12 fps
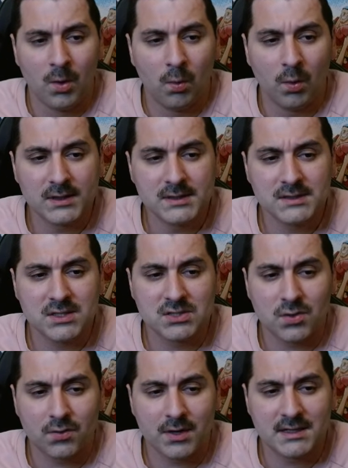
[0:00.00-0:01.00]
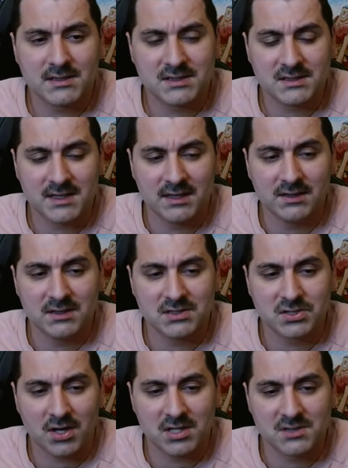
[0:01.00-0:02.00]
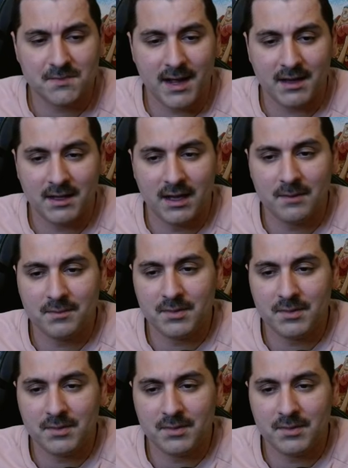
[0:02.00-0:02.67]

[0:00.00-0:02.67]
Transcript: Once Hotori's skill is charged back up,